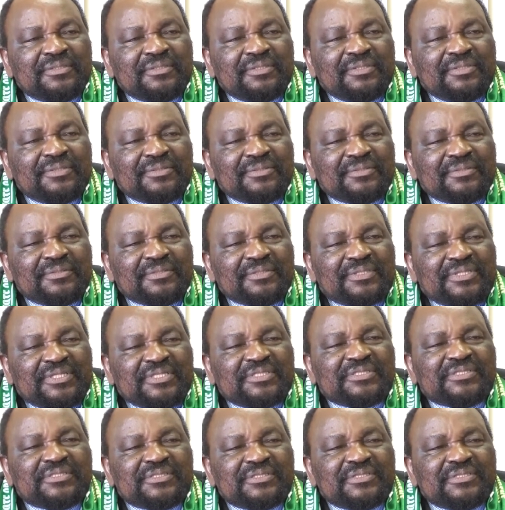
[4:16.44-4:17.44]
you know,
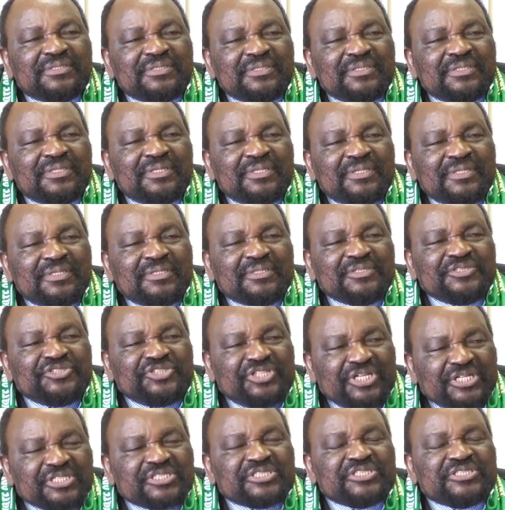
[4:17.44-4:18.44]
this
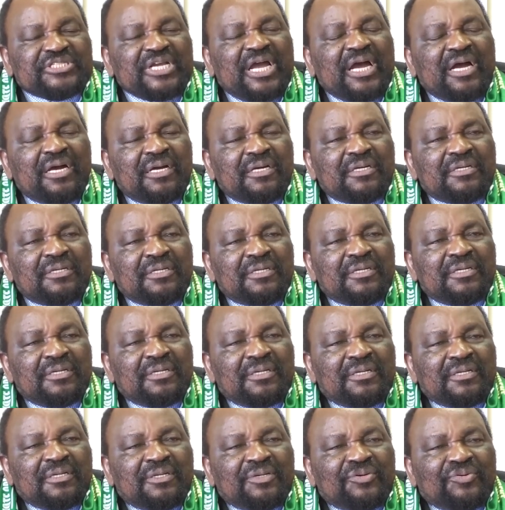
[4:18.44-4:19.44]
gesture
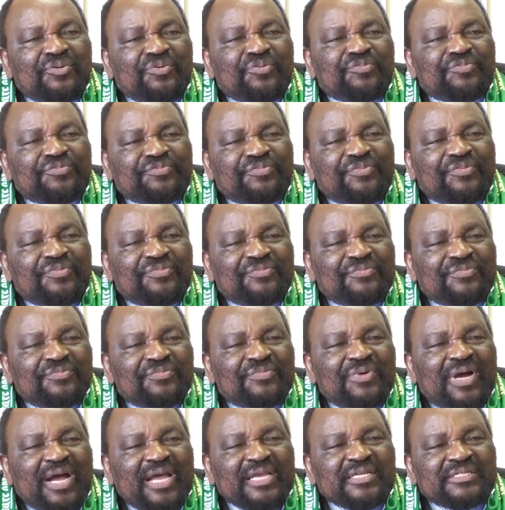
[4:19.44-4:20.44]
of
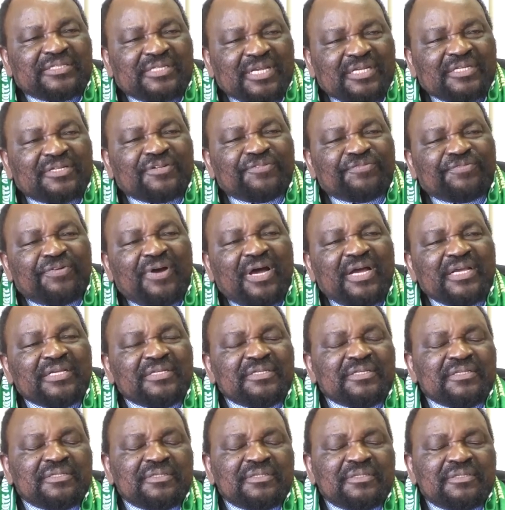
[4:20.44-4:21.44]

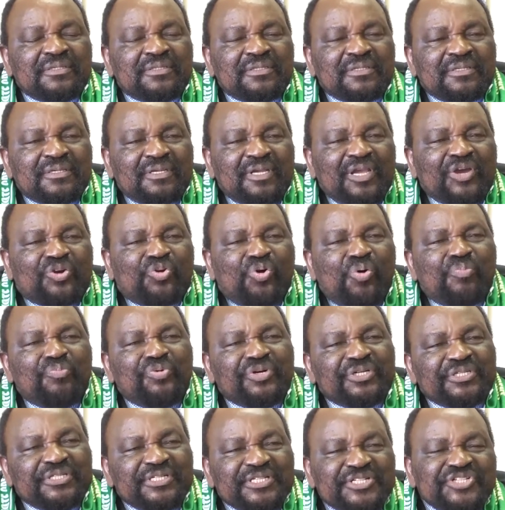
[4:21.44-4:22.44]
identifying a
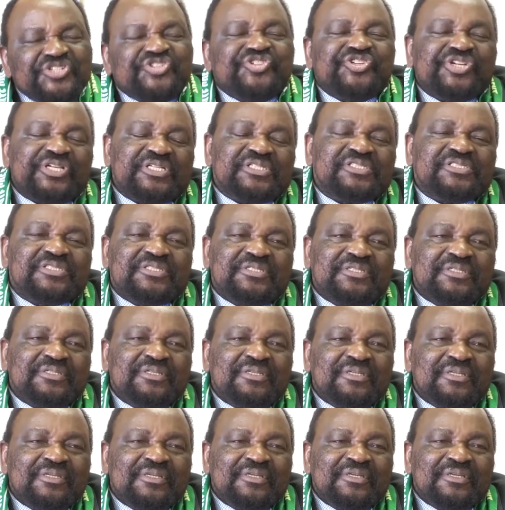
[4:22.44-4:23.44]
common interest
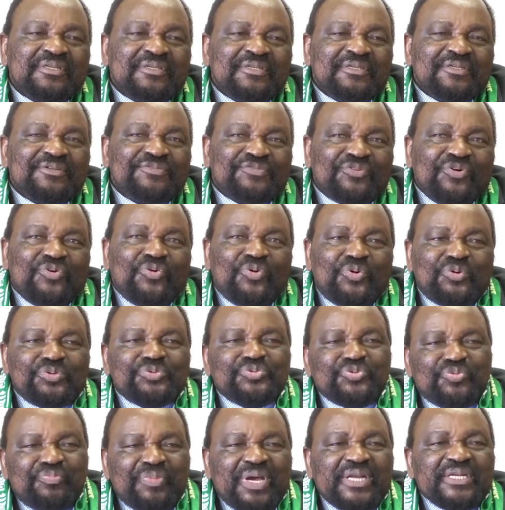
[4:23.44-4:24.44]
for all
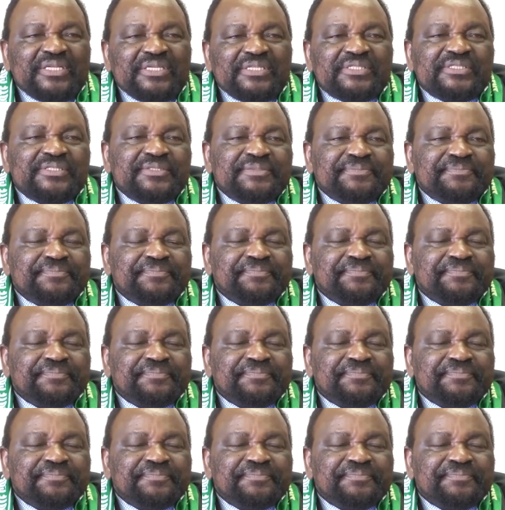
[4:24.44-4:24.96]
humanity.